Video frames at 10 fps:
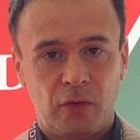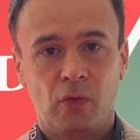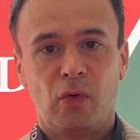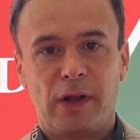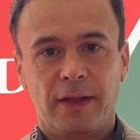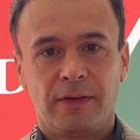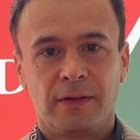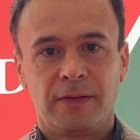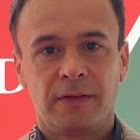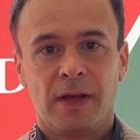two
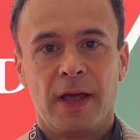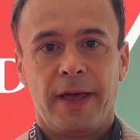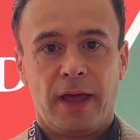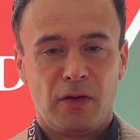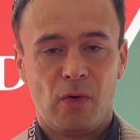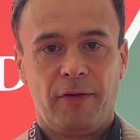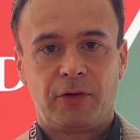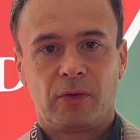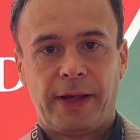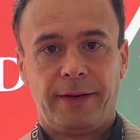lenses and you have
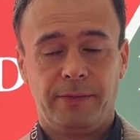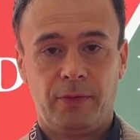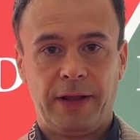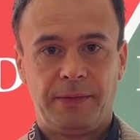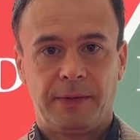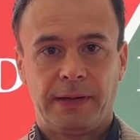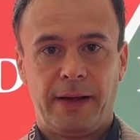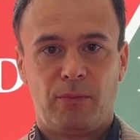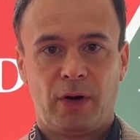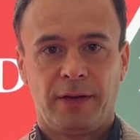to calibrate the
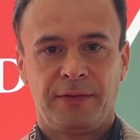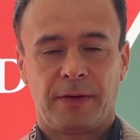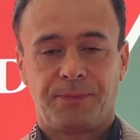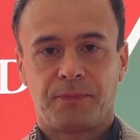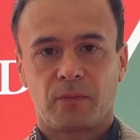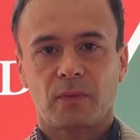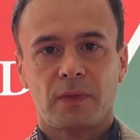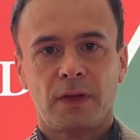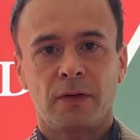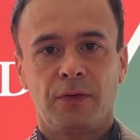cameras.
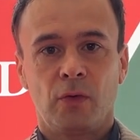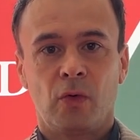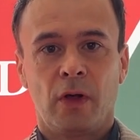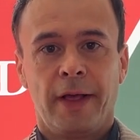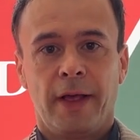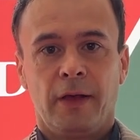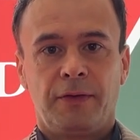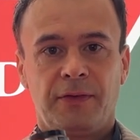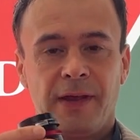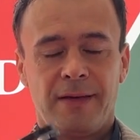So
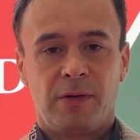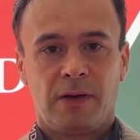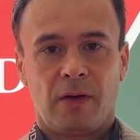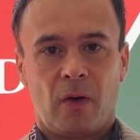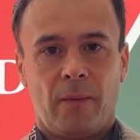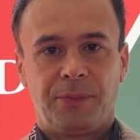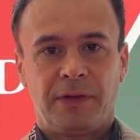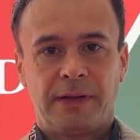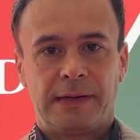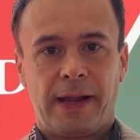stable
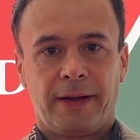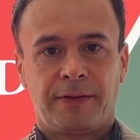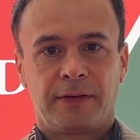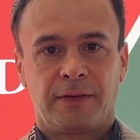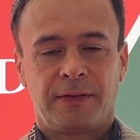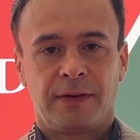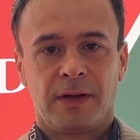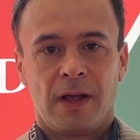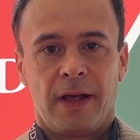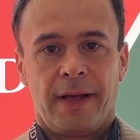optical axis,
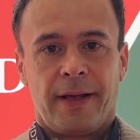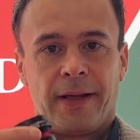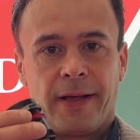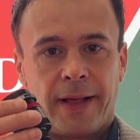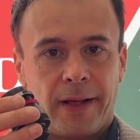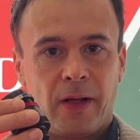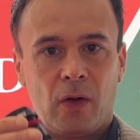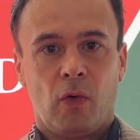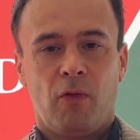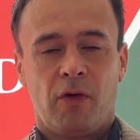
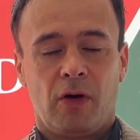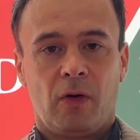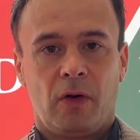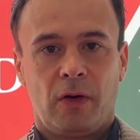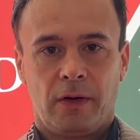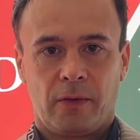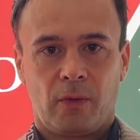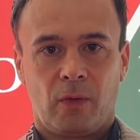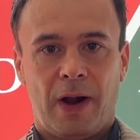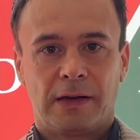overall
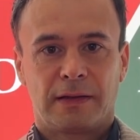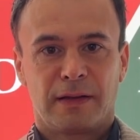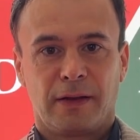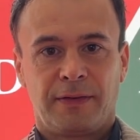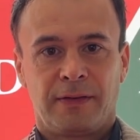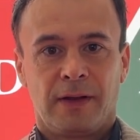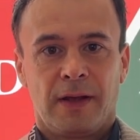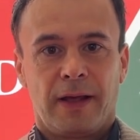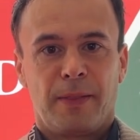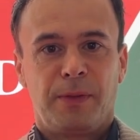ruggedness,
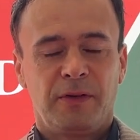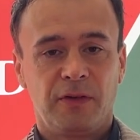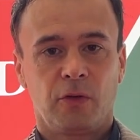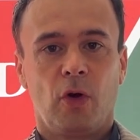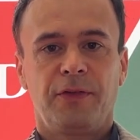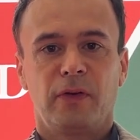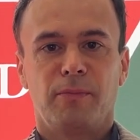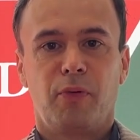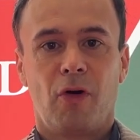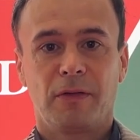and this is also
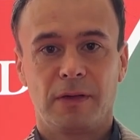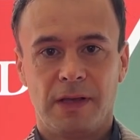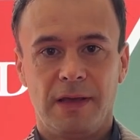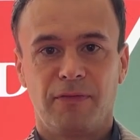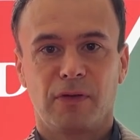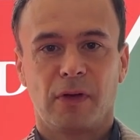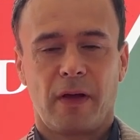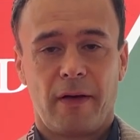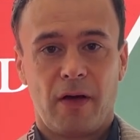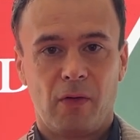important even
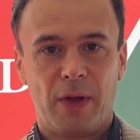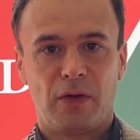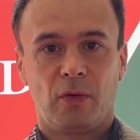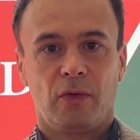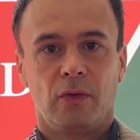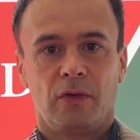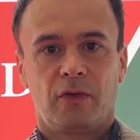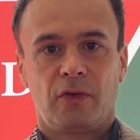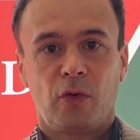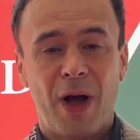when you
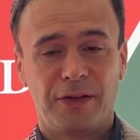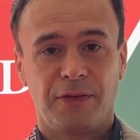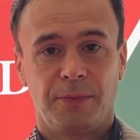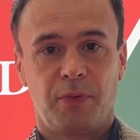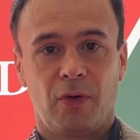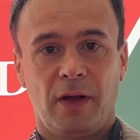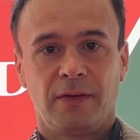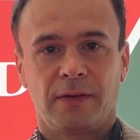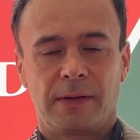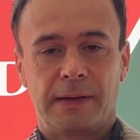
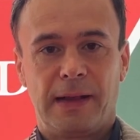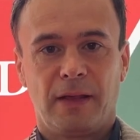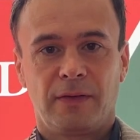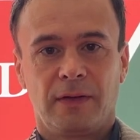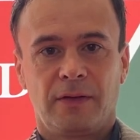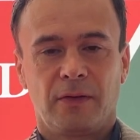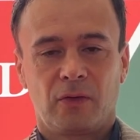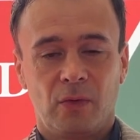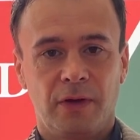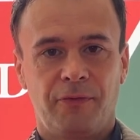transport the lenses
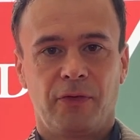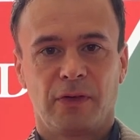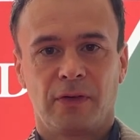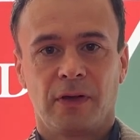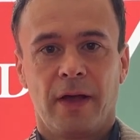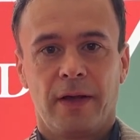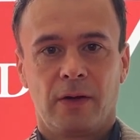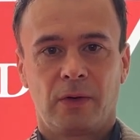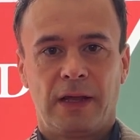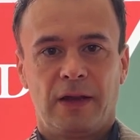to different
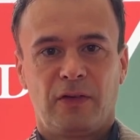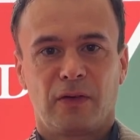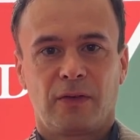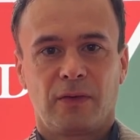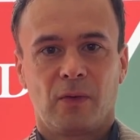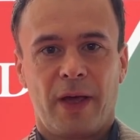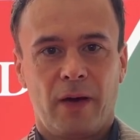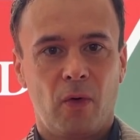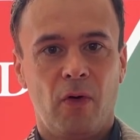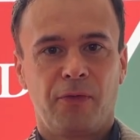locations where
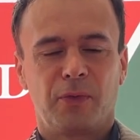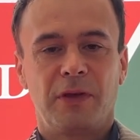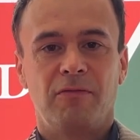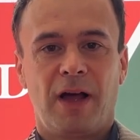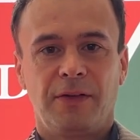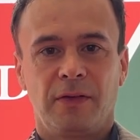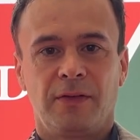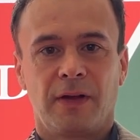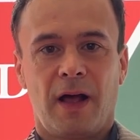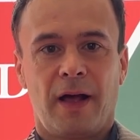often
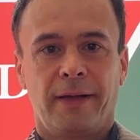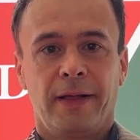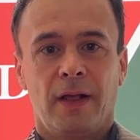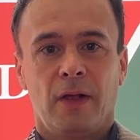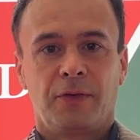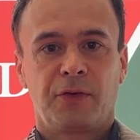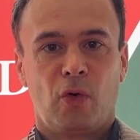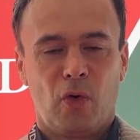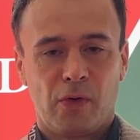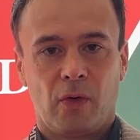devices are
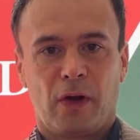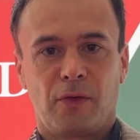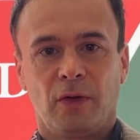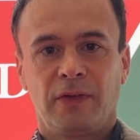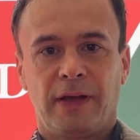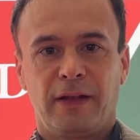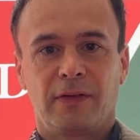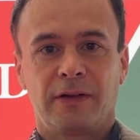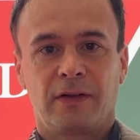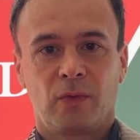thrown or not
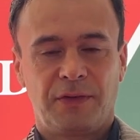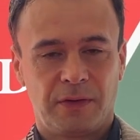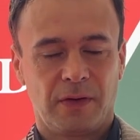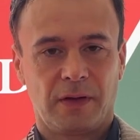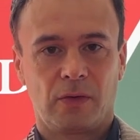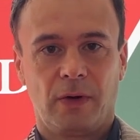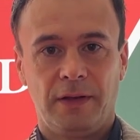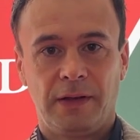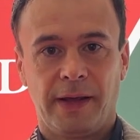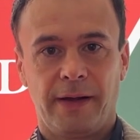handled with
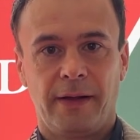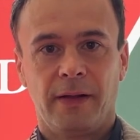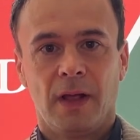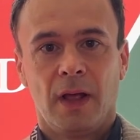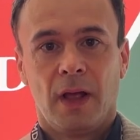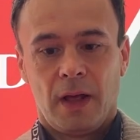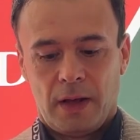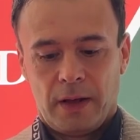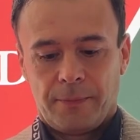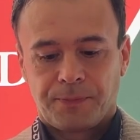great care.
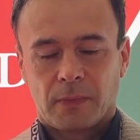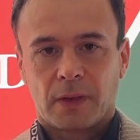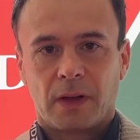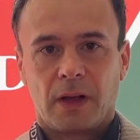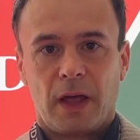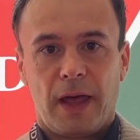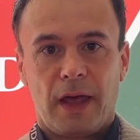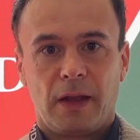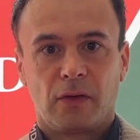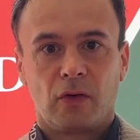
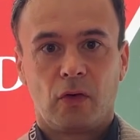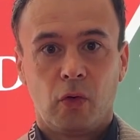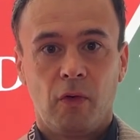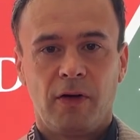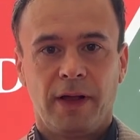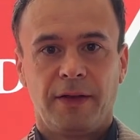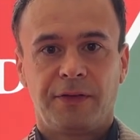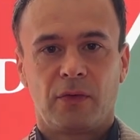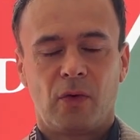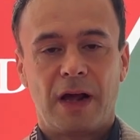And Kowa
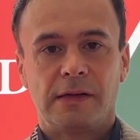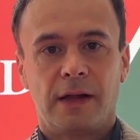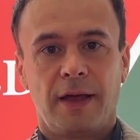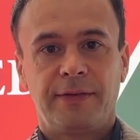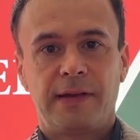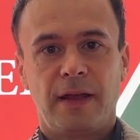has ruggedized